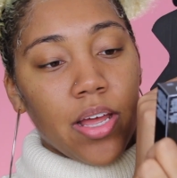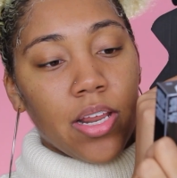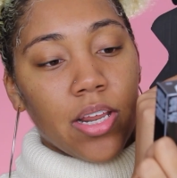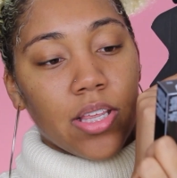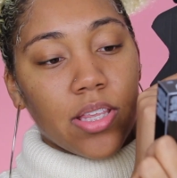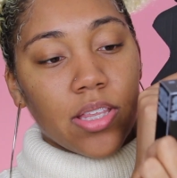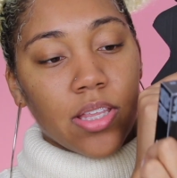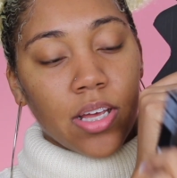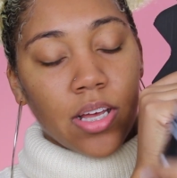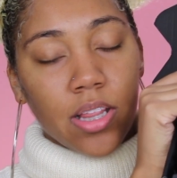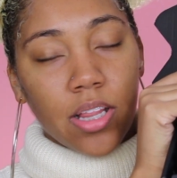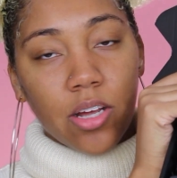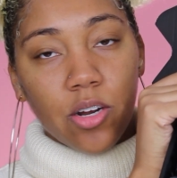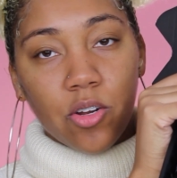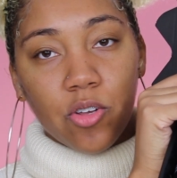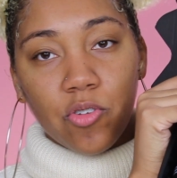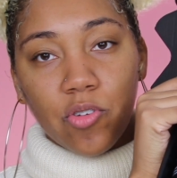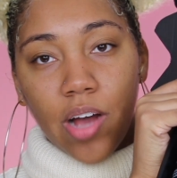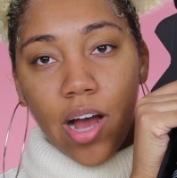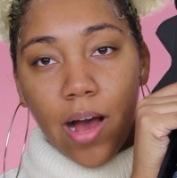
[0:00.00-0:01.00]
and it's the
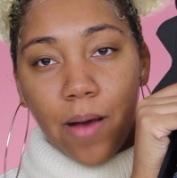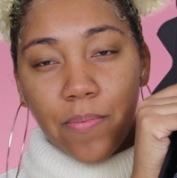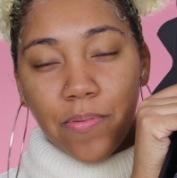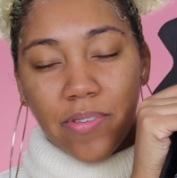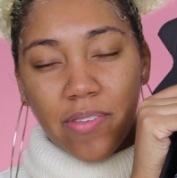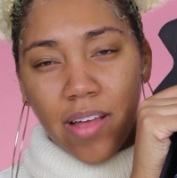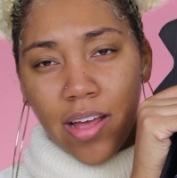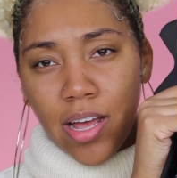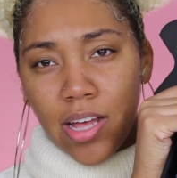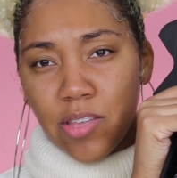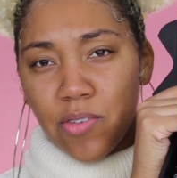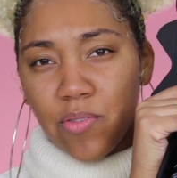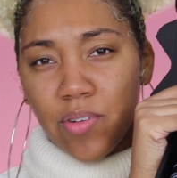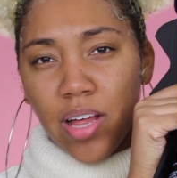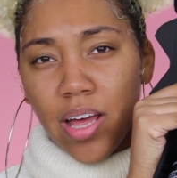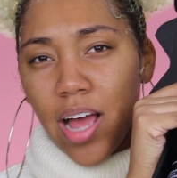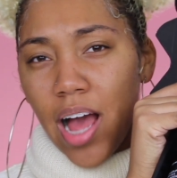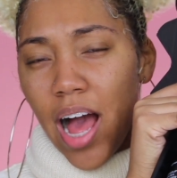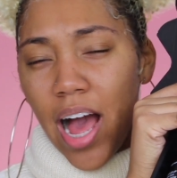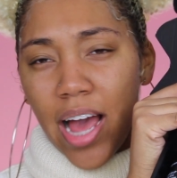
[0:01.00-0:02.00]
glitter drops, I guess for
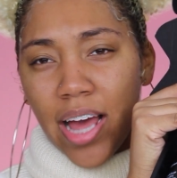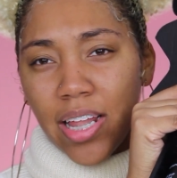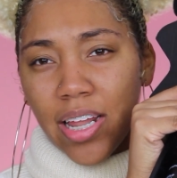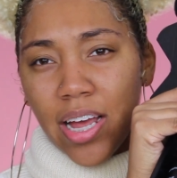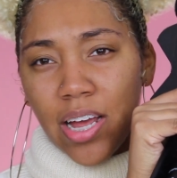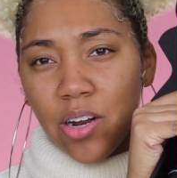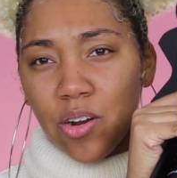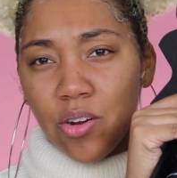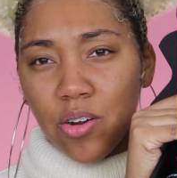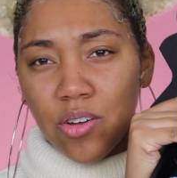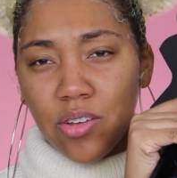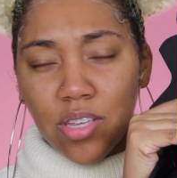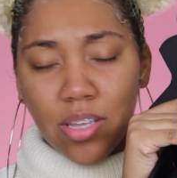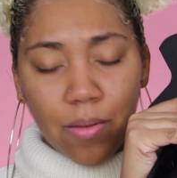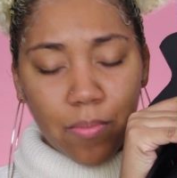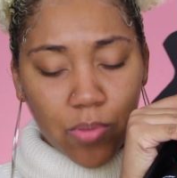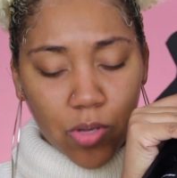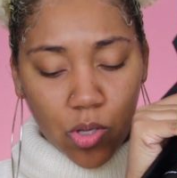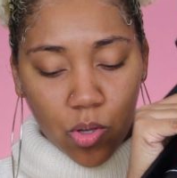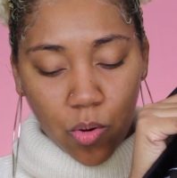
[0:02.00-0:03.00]
like highlighter or
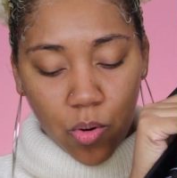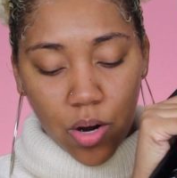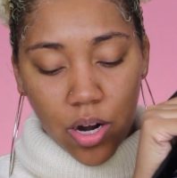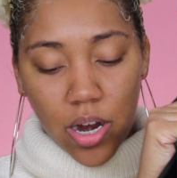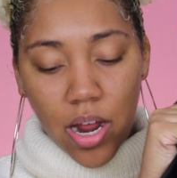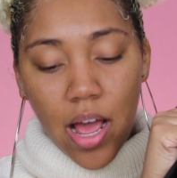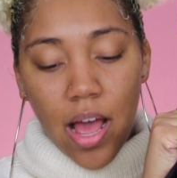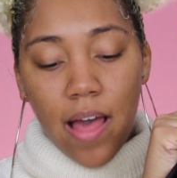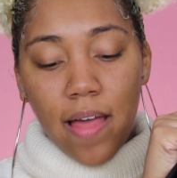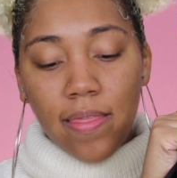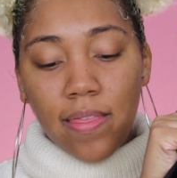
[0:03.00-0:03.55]
some sort.